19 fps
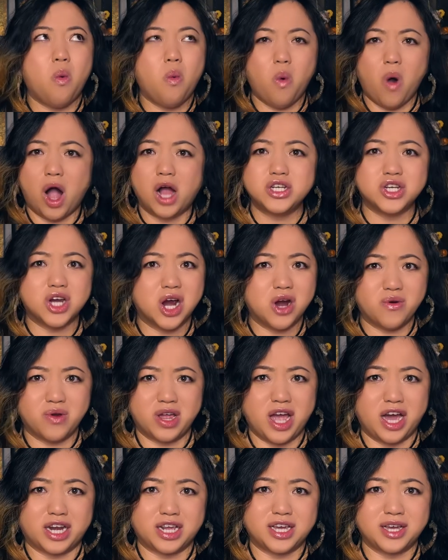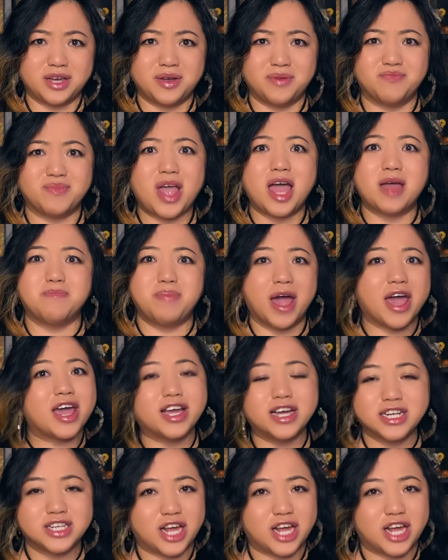watch Arrietty and pay